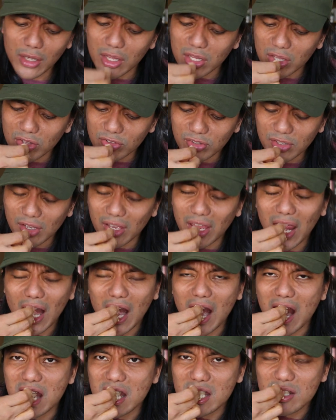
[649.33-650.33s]
They just see a
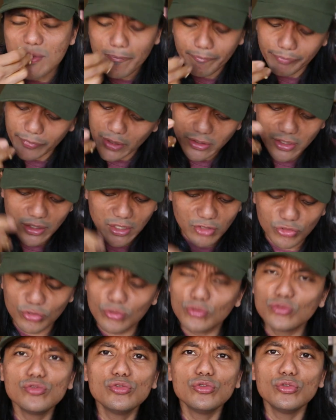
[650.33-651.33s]
headline and they can
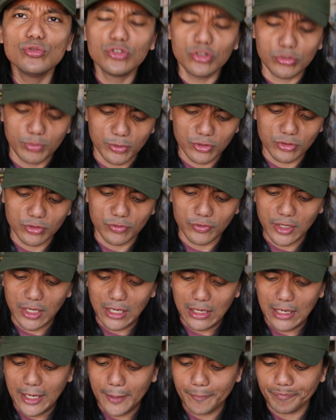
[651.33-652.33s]
screw you just because of a
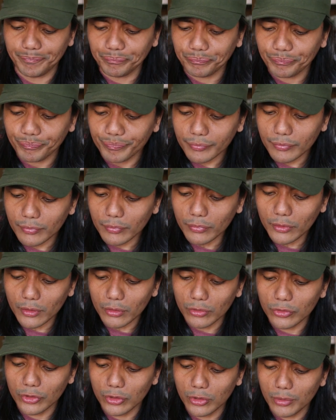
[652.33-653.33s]
headline.
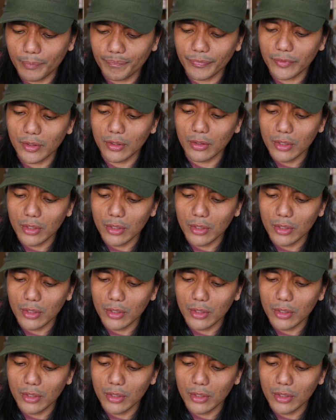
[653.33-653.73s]
So